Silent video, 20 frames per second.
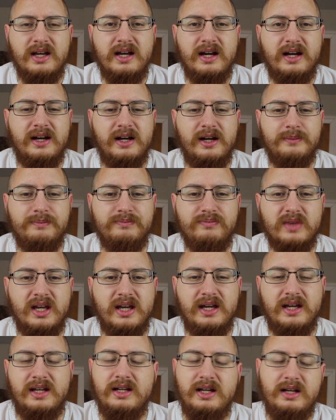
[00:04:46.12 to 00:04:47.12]
Um,
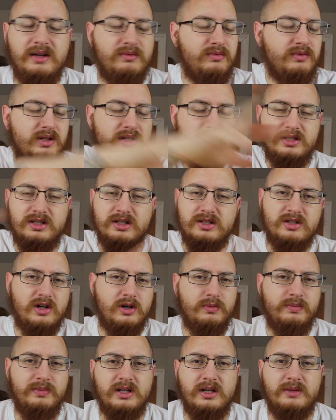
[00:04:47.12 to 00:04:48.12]
and it really just
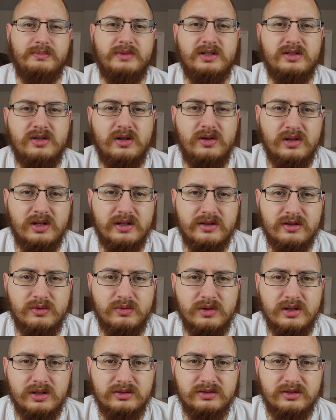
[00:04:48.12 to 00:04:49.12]
opened up this whole other
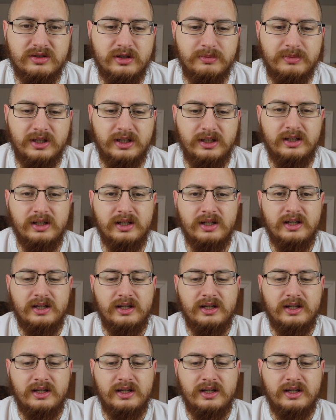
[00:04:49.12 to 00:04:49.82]
world to me.